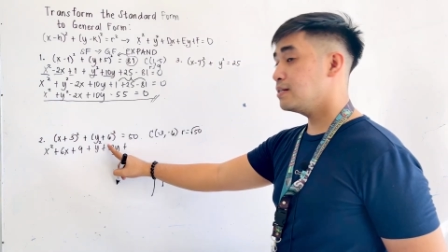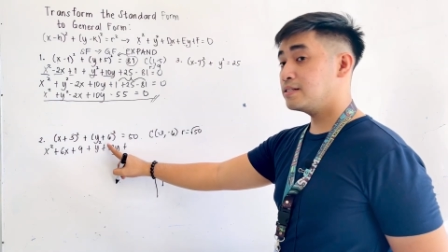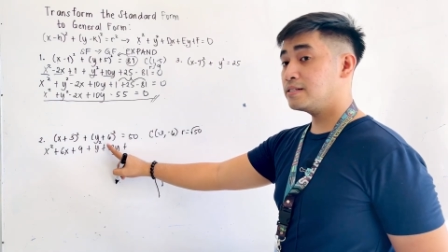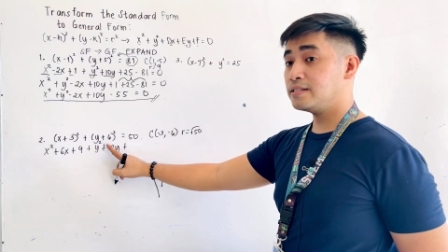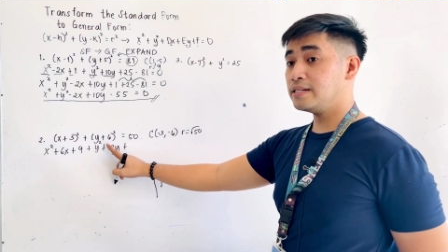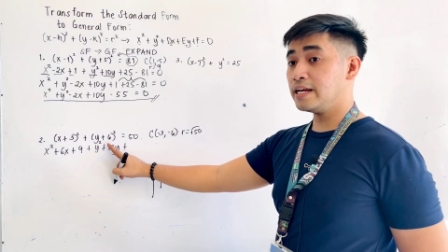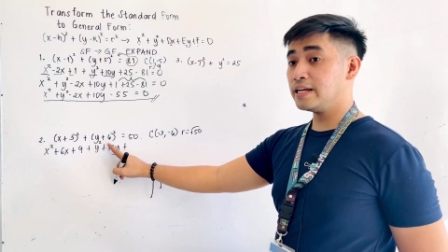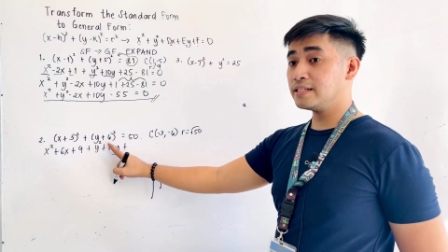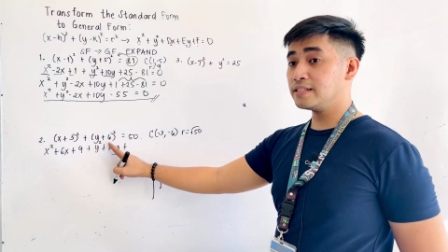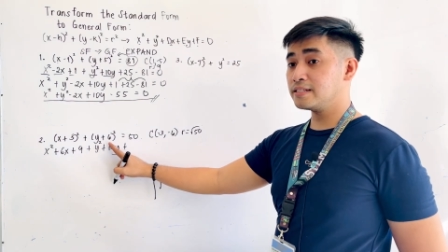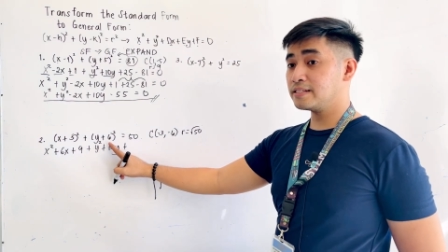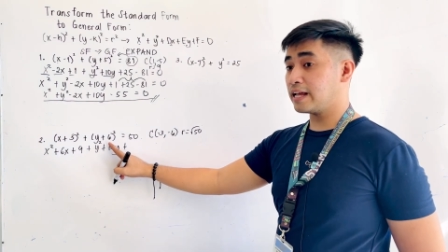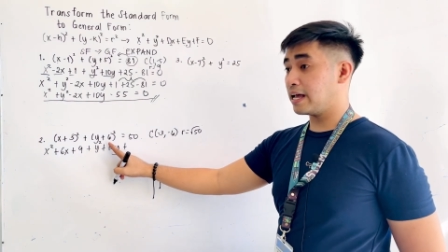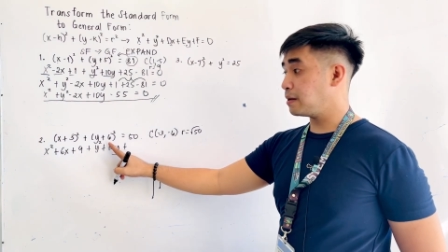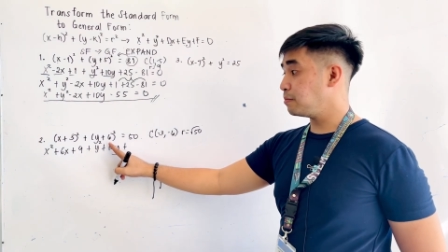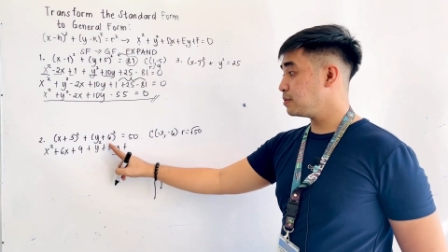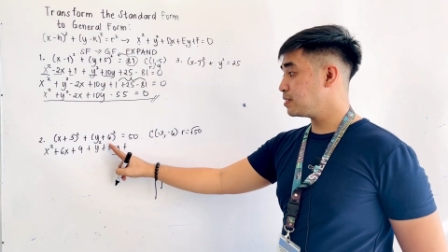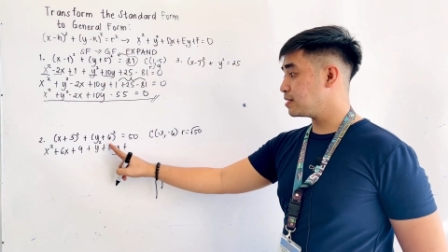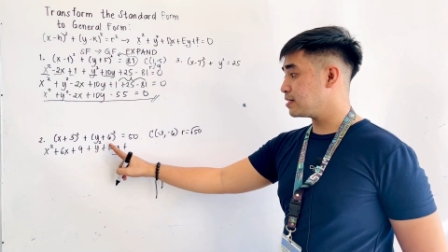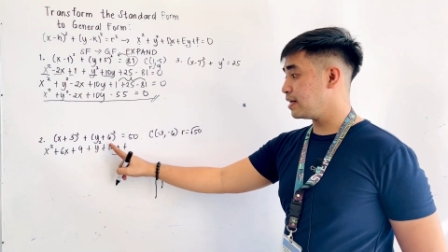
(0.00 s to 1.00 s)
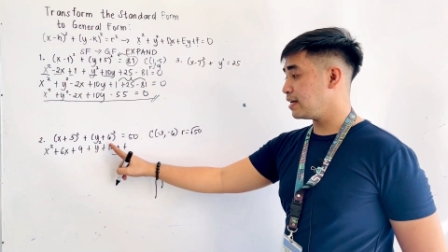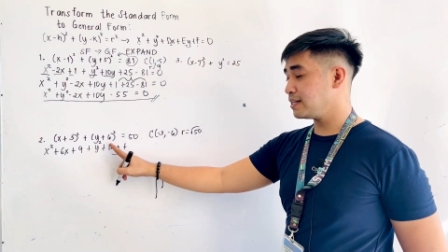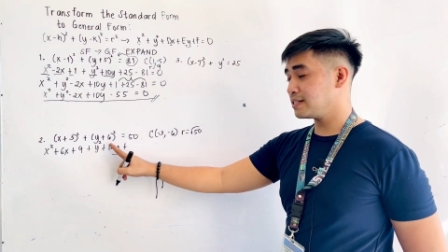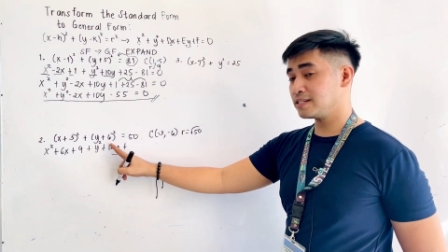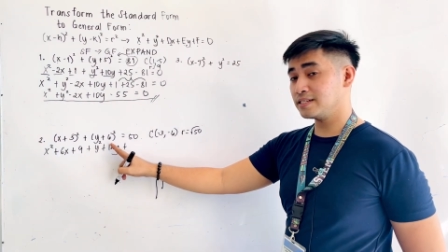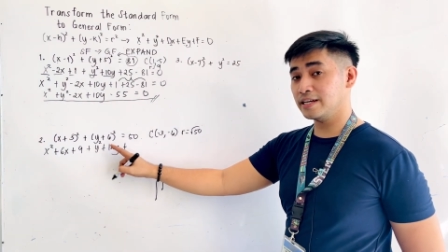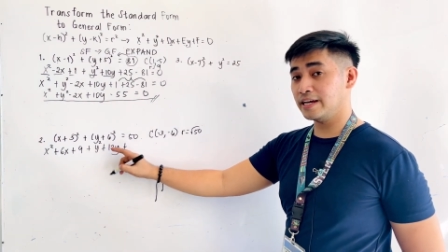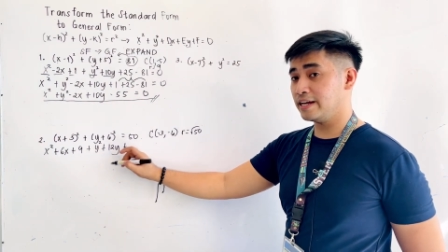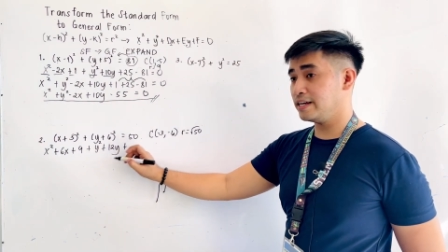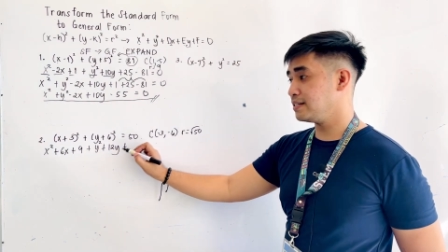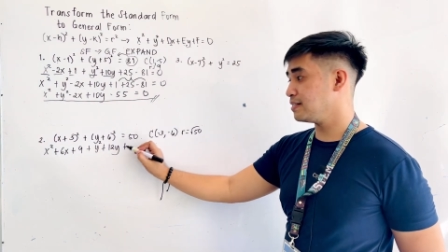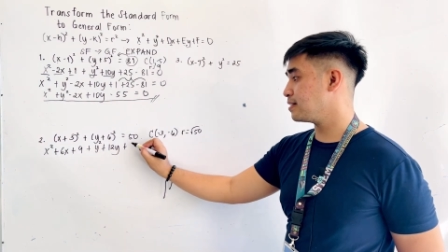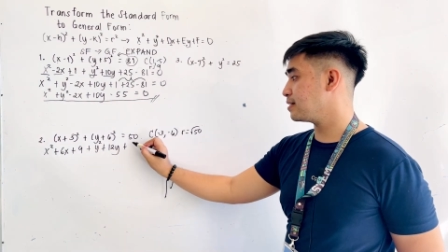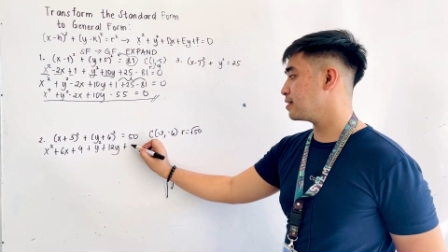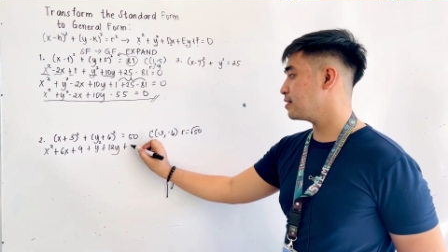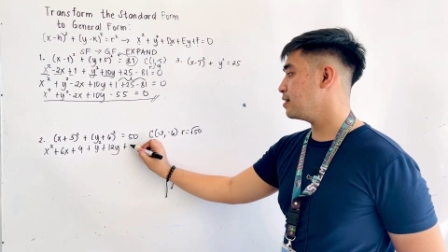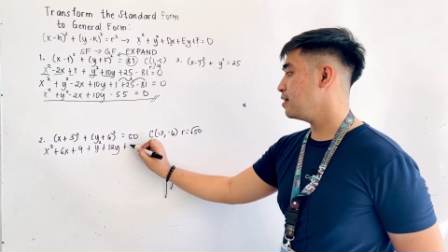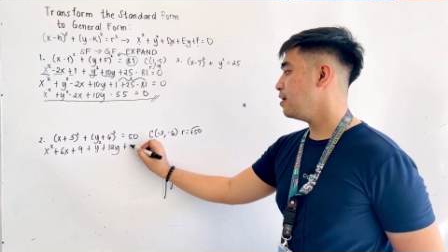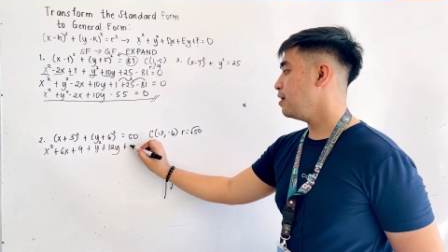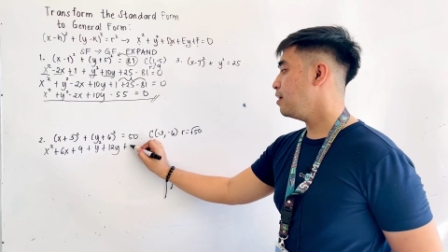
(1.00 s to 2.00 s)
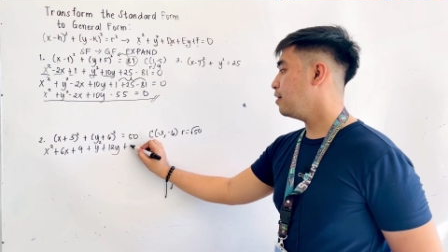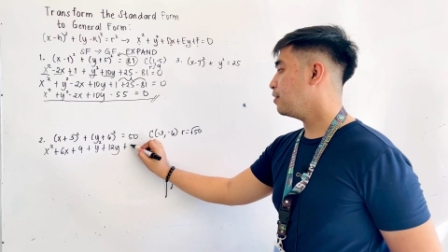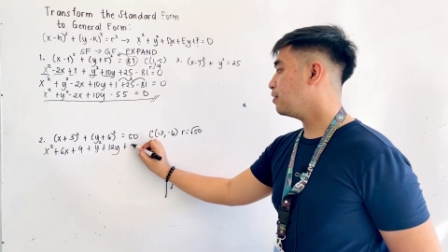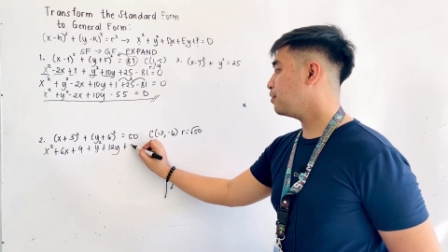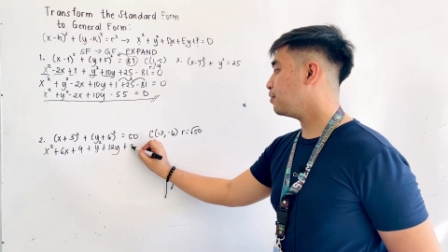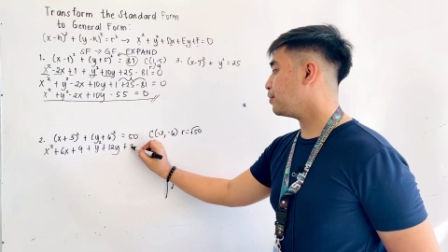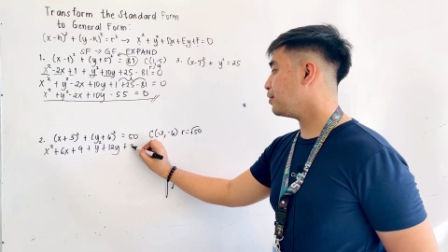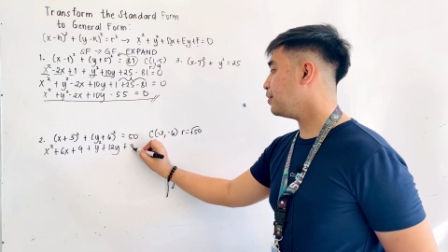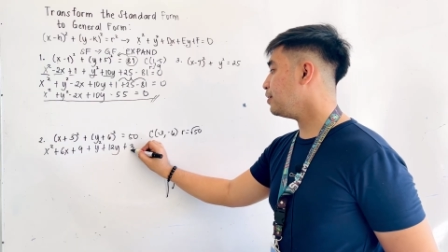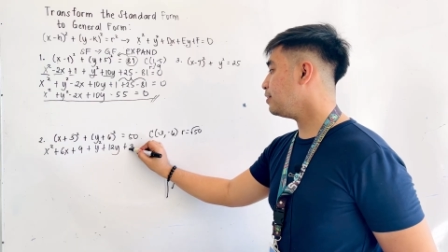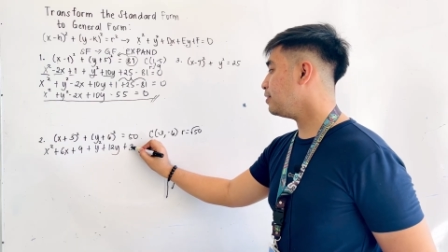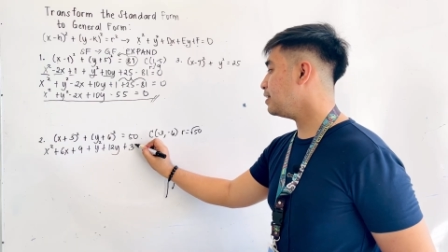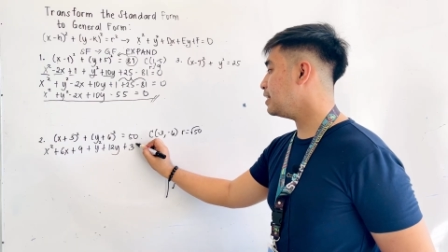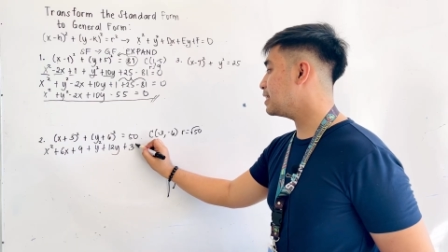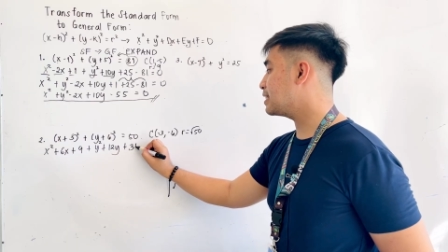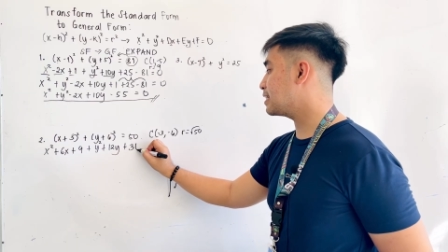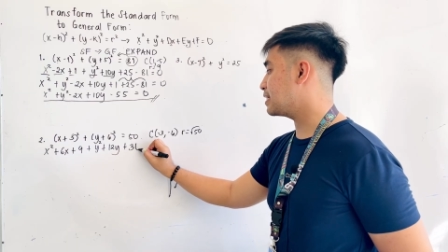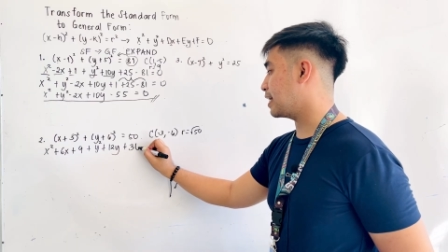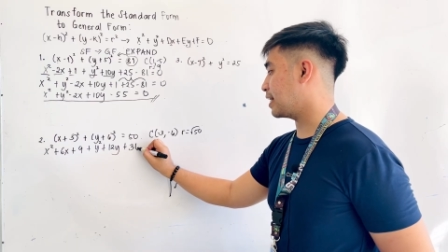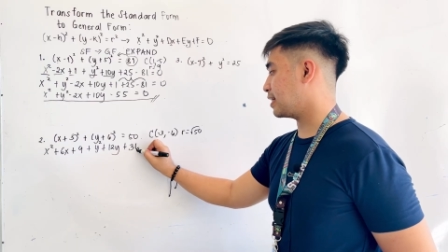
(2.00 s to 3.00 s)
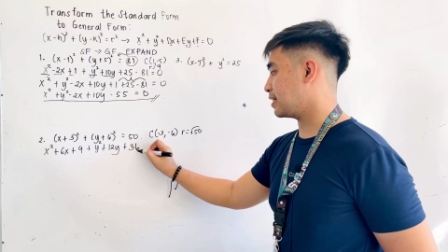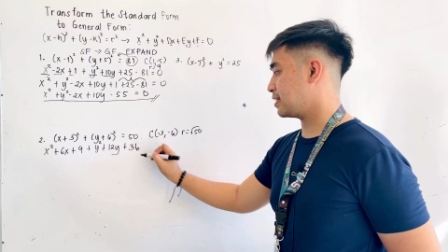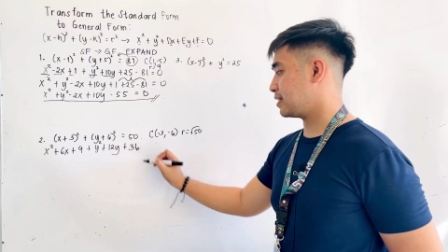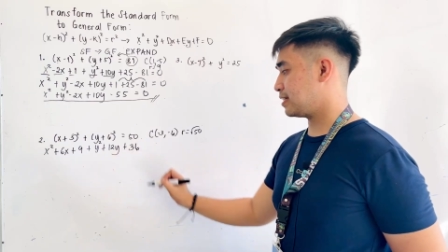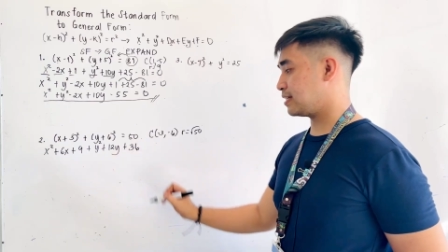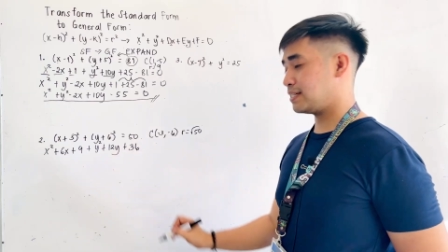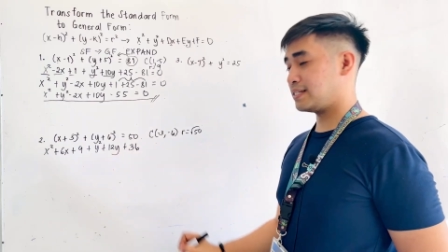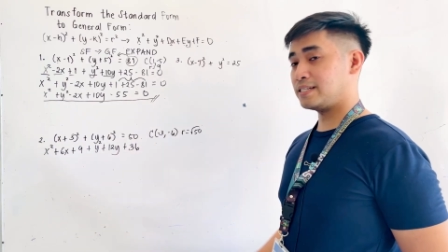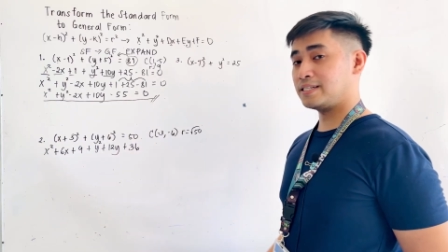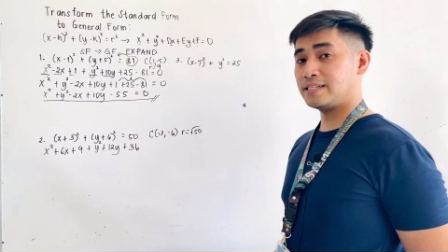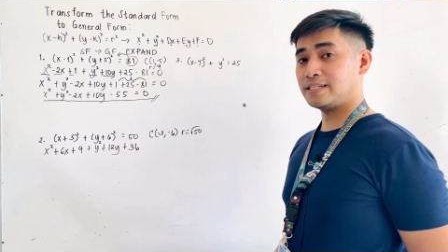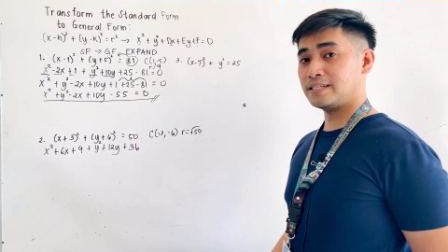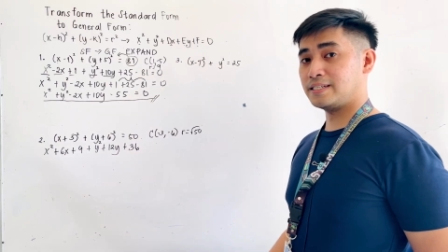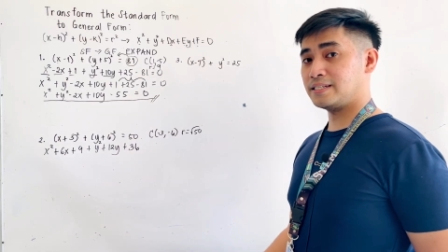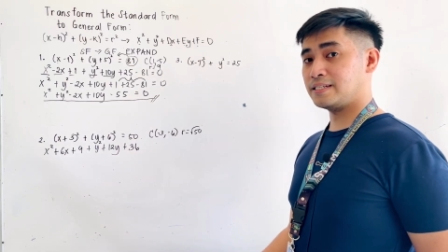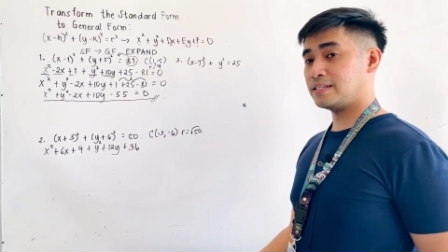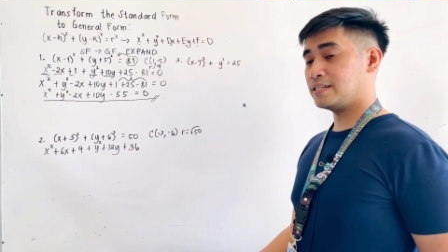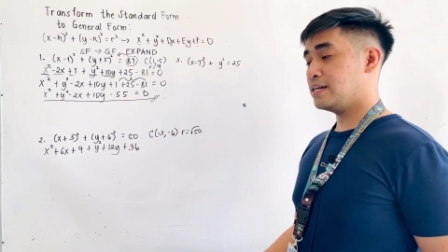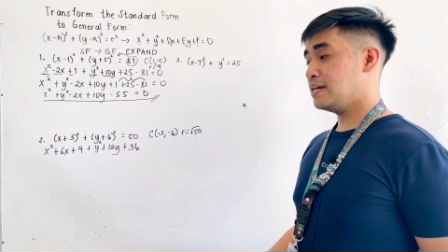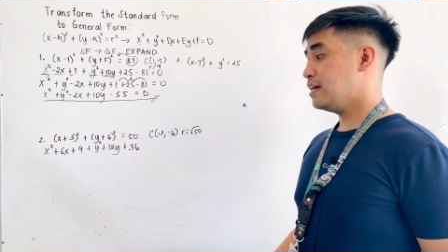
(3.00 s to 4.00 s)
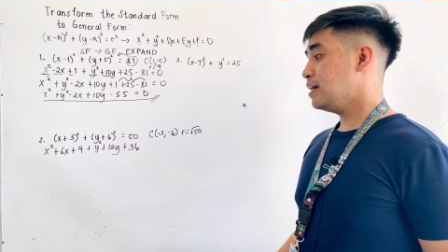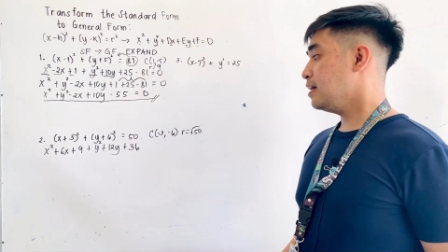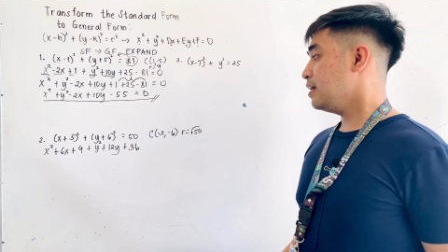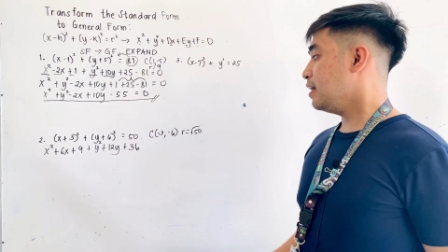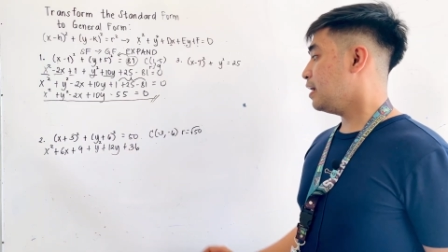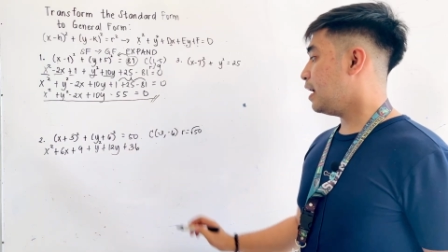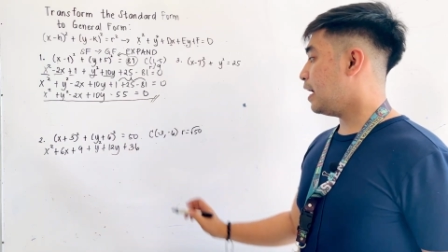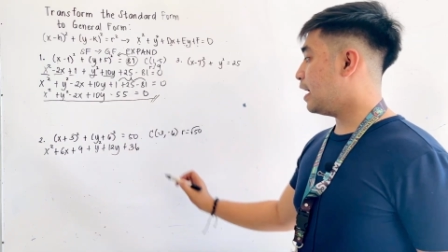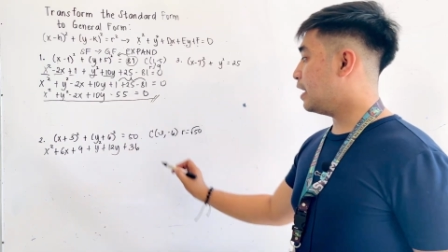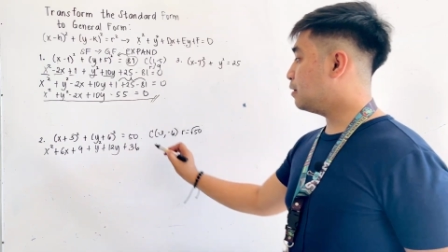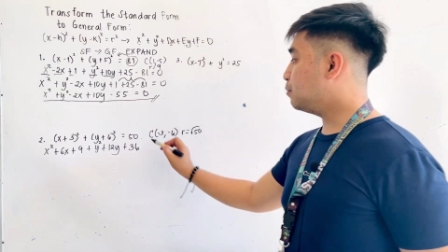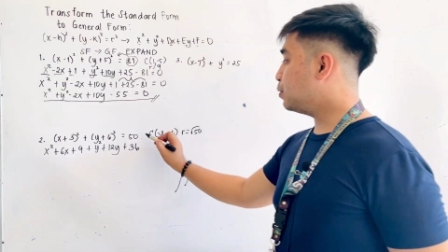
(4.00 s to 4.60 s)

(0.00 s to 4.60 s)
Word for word: 6 times 6 is 36. And